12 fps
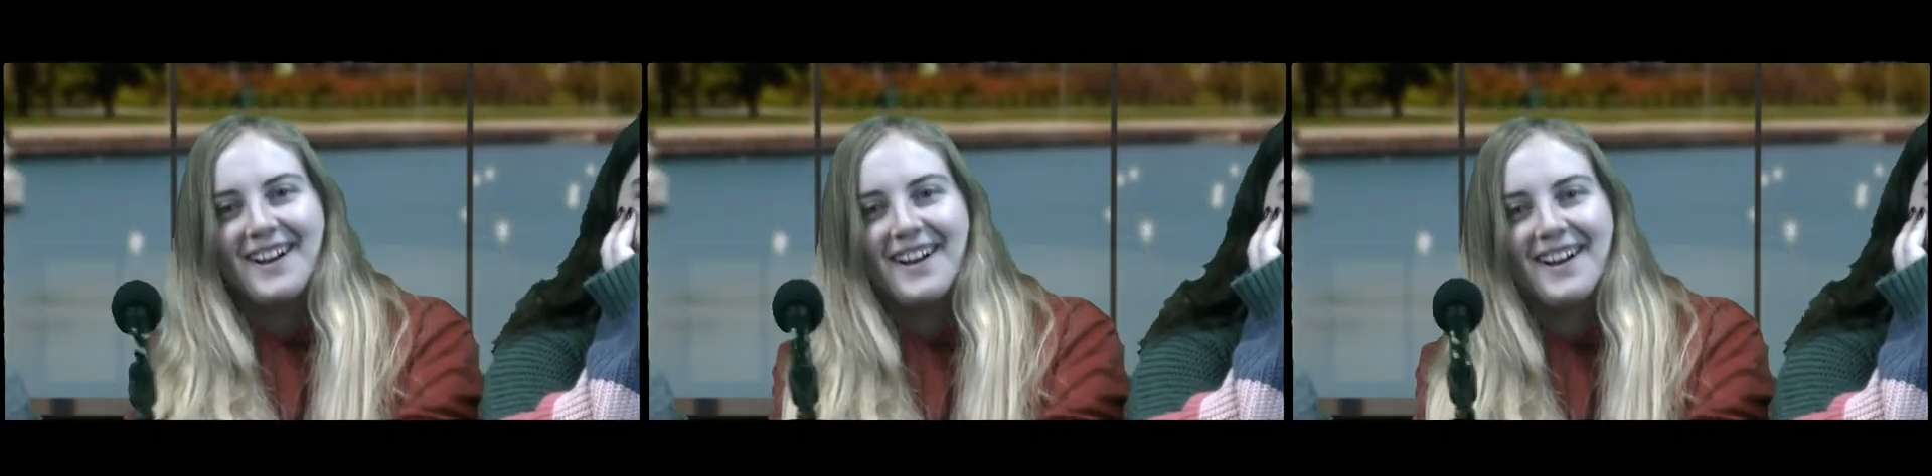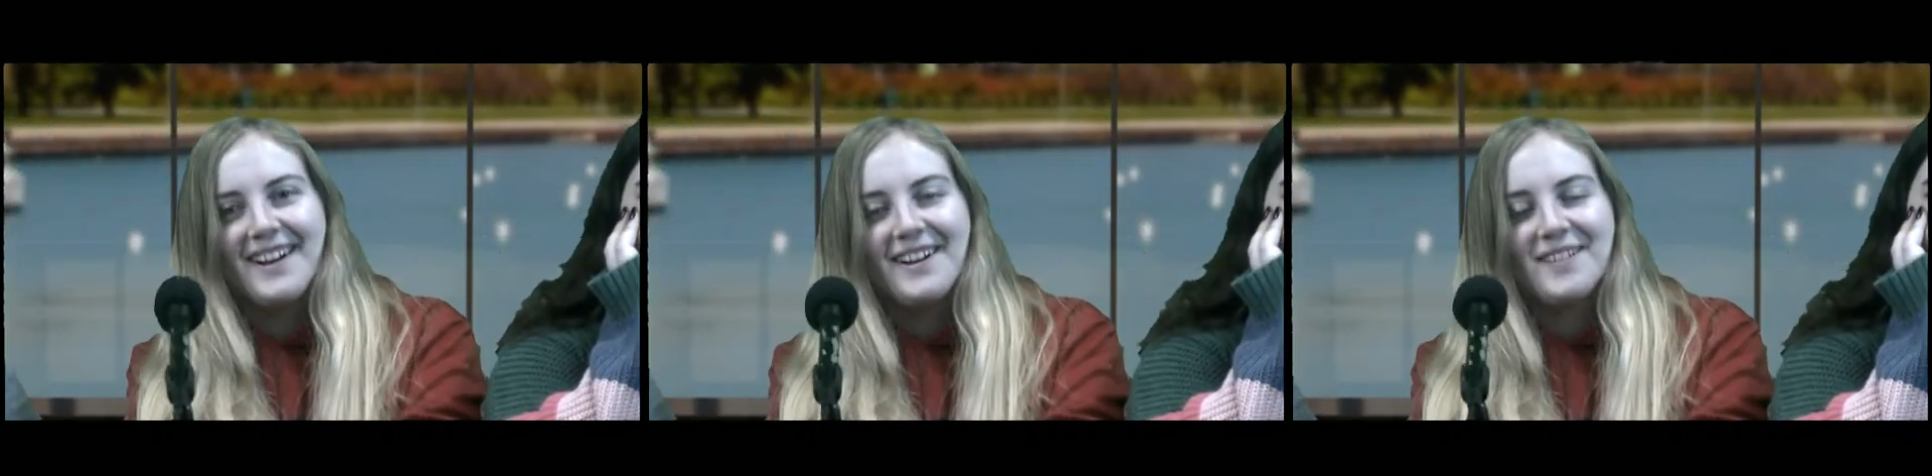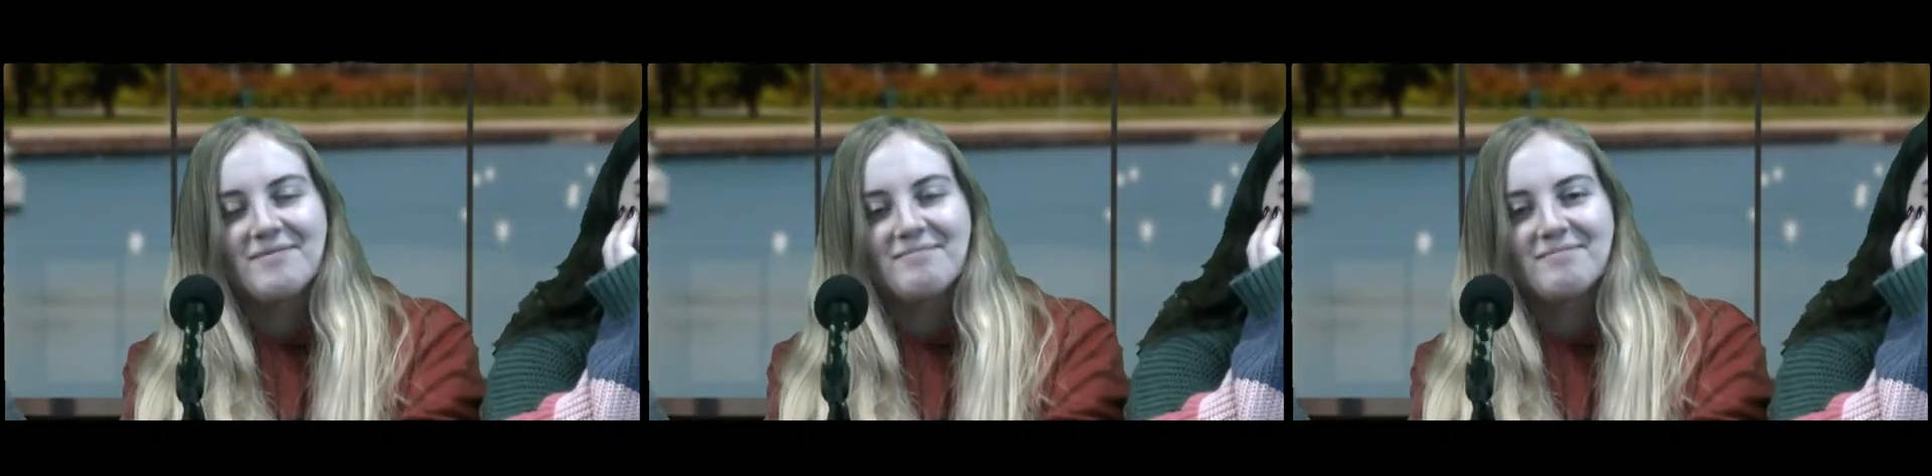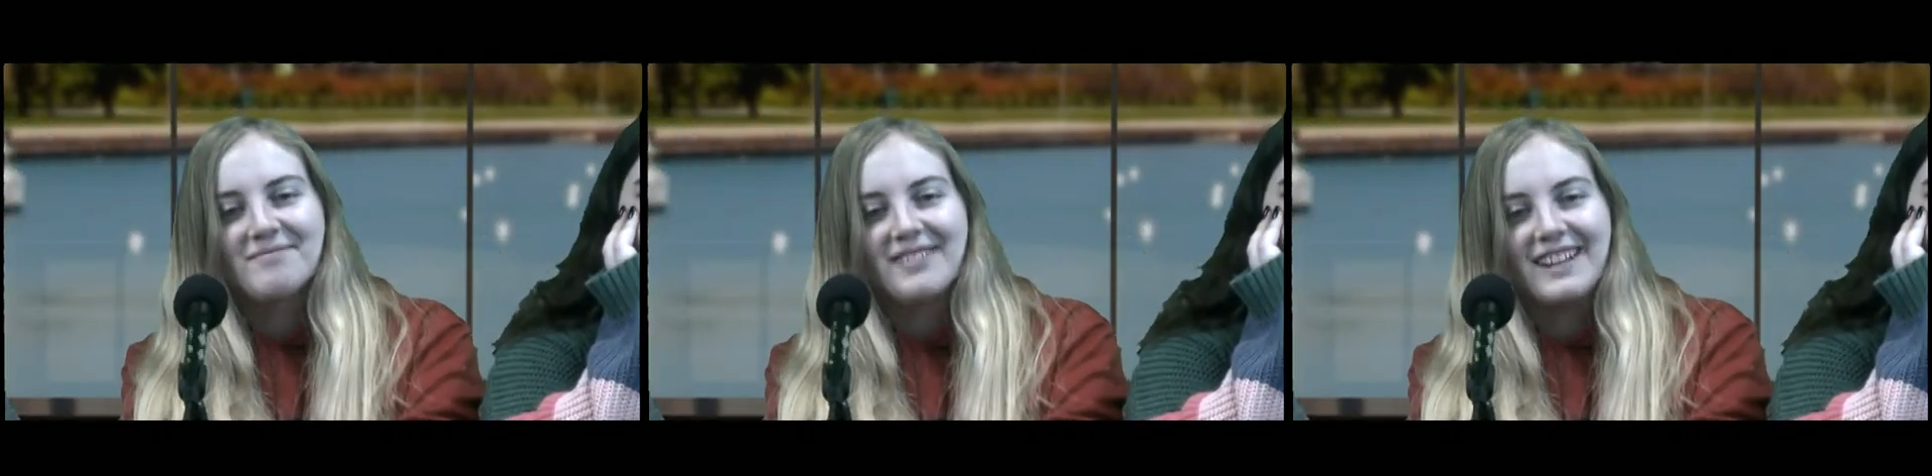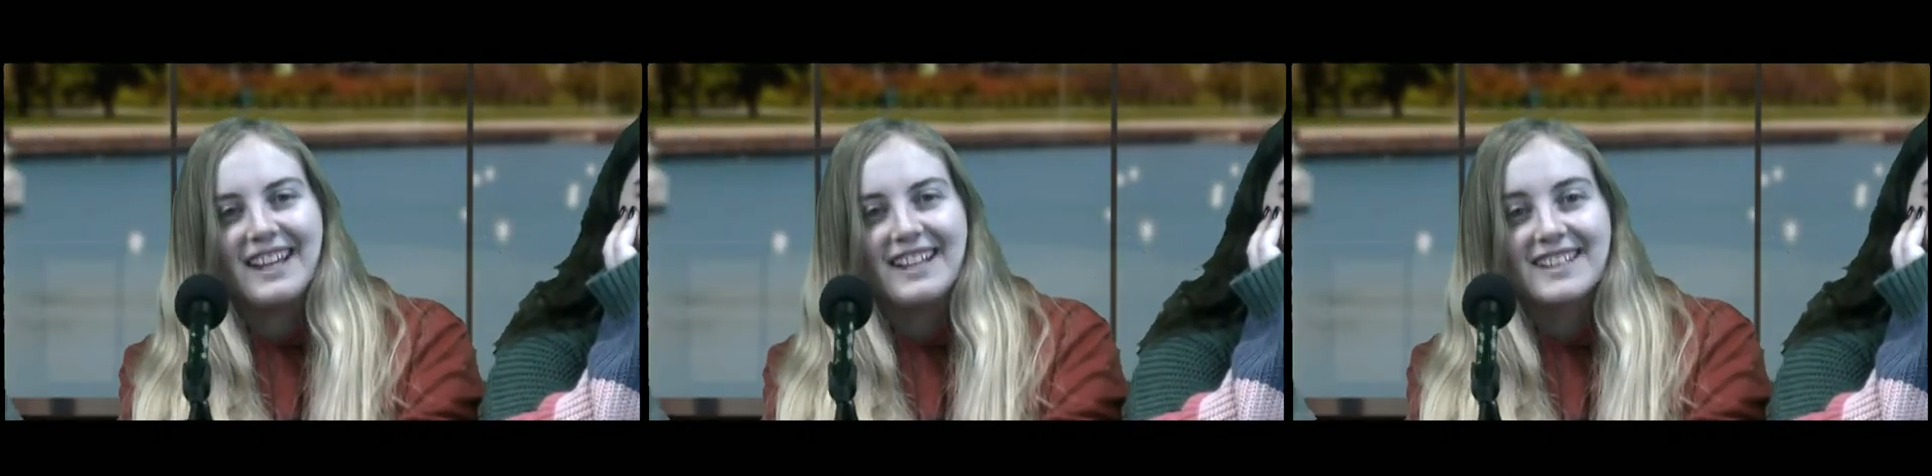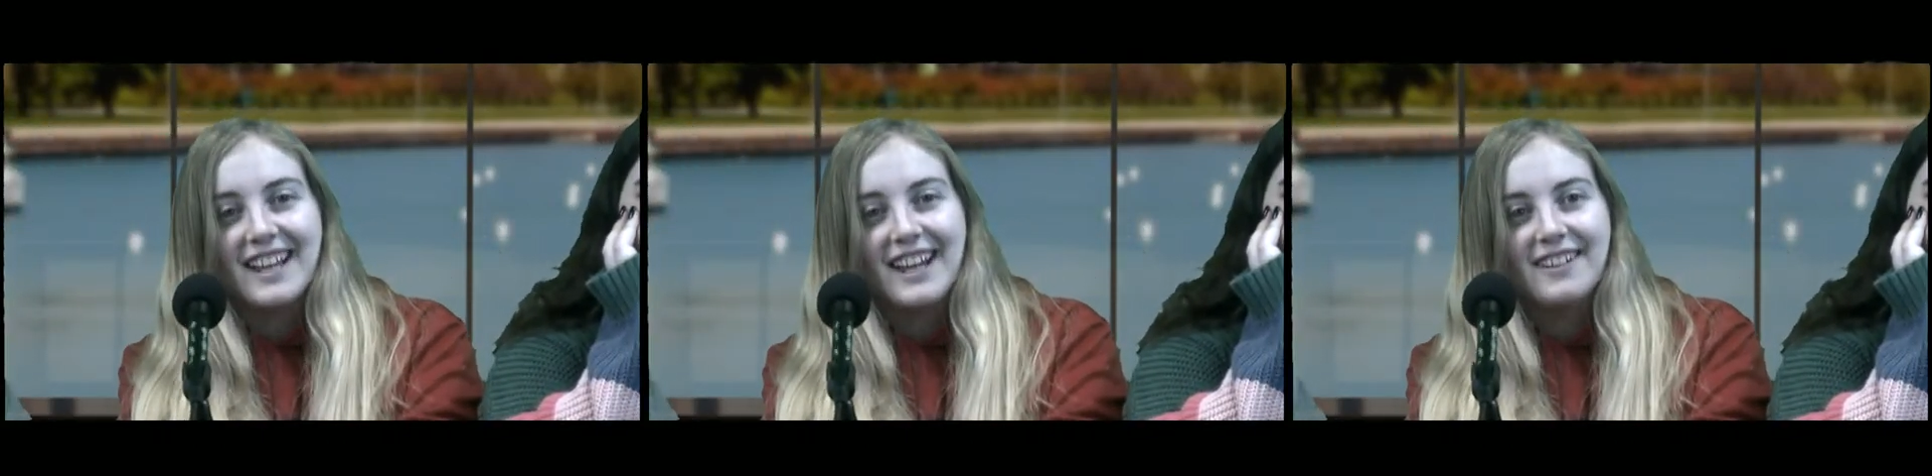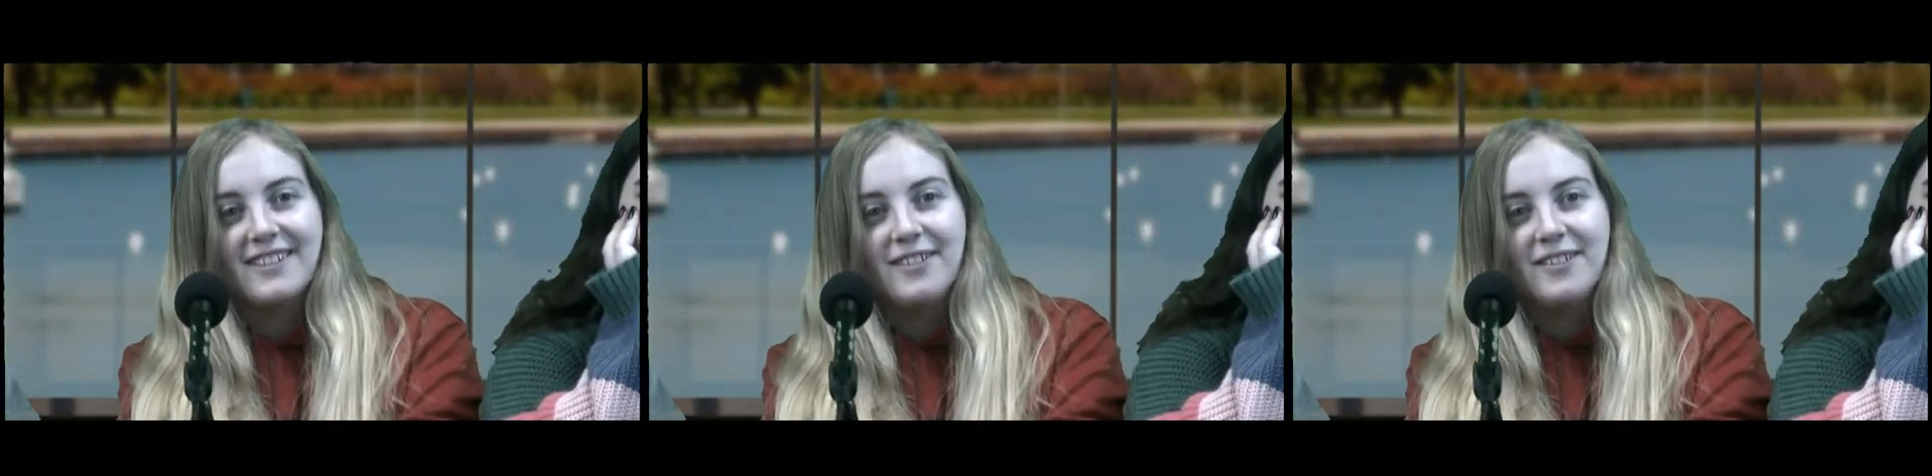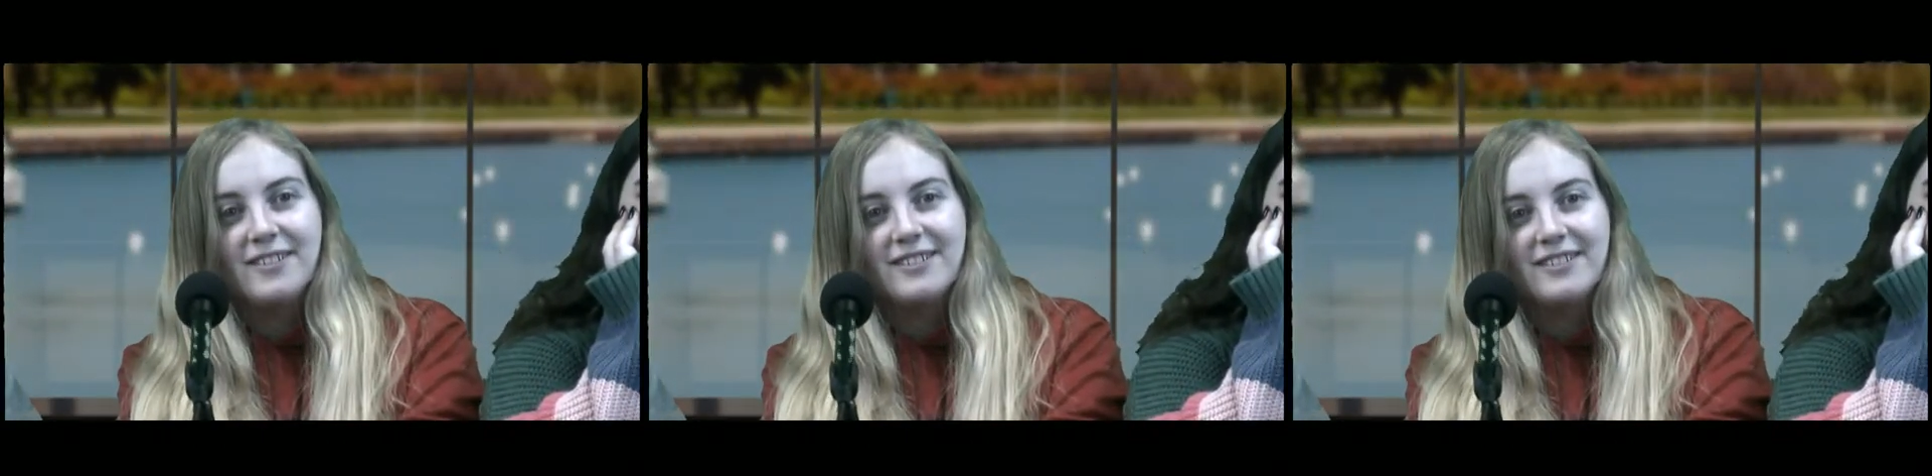Um, it's kind of
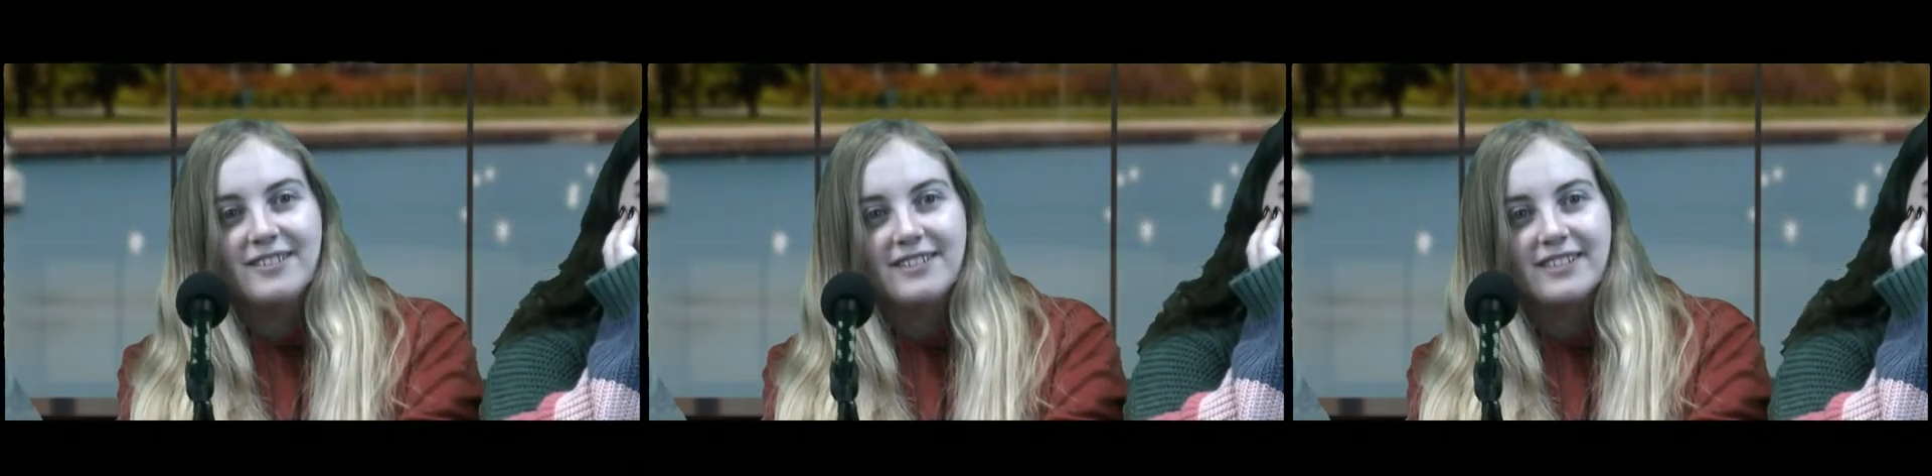cold,